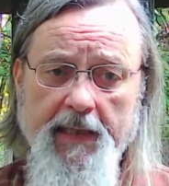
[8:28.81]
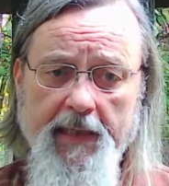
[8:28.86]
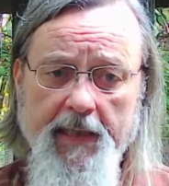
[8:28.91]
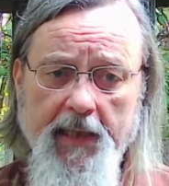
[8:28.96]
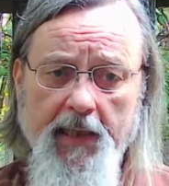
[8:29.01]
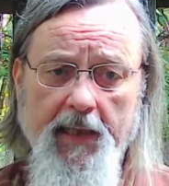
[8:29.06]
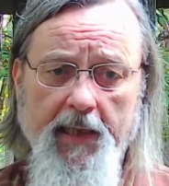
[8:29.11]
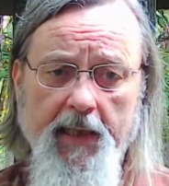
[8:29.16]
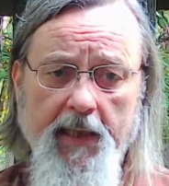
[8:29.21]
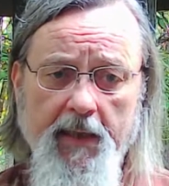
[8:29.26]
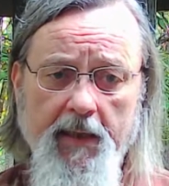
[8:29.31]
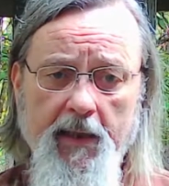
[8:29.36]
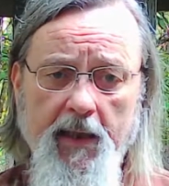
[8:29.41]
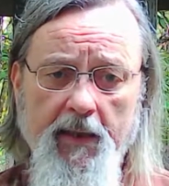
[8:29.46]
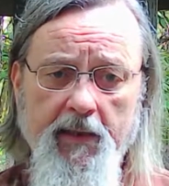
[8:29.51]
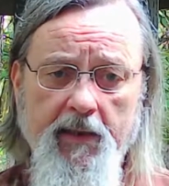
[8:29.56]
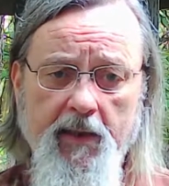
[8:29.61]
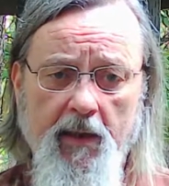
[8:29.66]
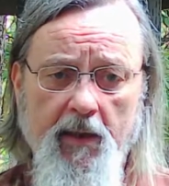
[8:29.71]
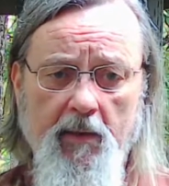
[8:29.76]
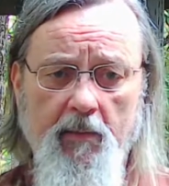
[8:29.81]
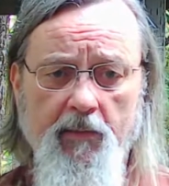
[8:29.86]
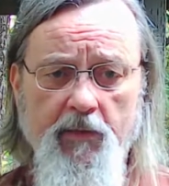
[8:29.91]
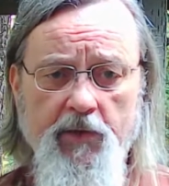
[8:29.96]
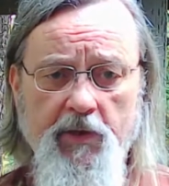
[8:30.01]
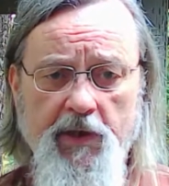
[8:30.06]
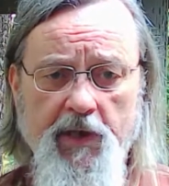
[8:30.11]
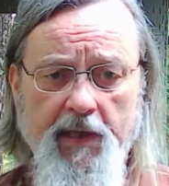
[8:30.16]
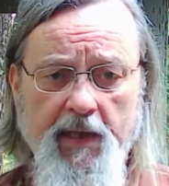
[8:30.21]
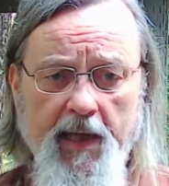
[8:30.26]
Gilead had come
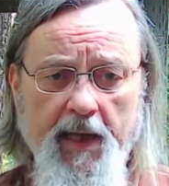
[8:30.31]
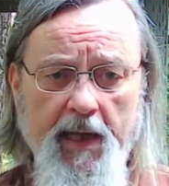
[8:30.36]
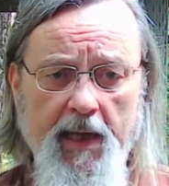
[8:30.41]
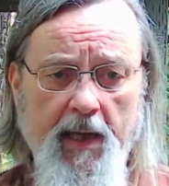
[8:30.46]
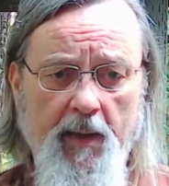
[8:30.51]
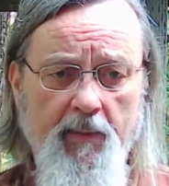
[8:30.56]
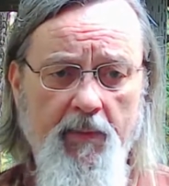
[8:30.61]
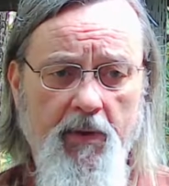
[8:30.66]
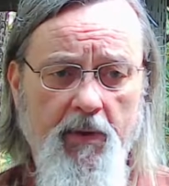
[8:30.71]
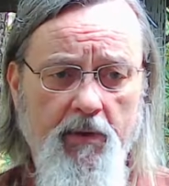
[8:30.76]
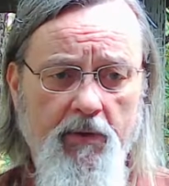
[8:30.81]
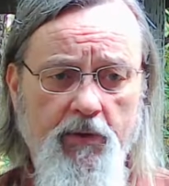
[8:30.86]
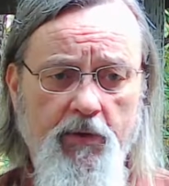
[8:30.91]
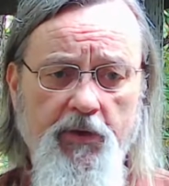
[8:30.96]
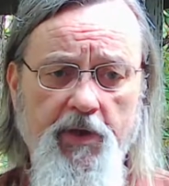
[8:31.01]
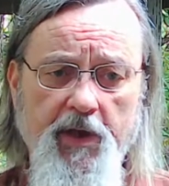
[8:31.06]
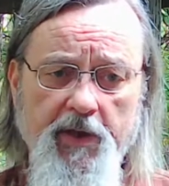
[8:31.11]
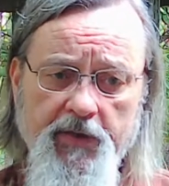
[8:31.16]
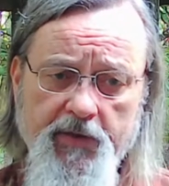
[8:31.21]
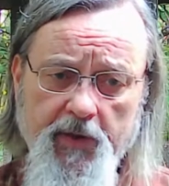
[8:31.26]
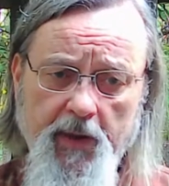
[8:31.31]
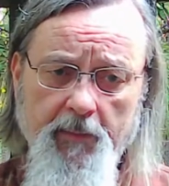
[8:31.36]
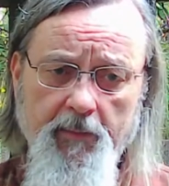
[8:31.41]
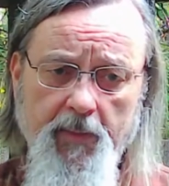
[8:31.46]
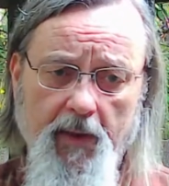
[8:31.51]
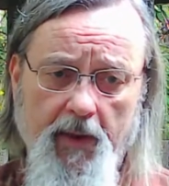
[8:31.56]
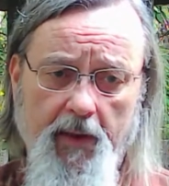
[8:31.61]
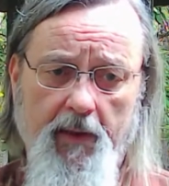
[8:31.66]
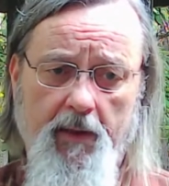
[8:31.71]
to the camp, to the assembly.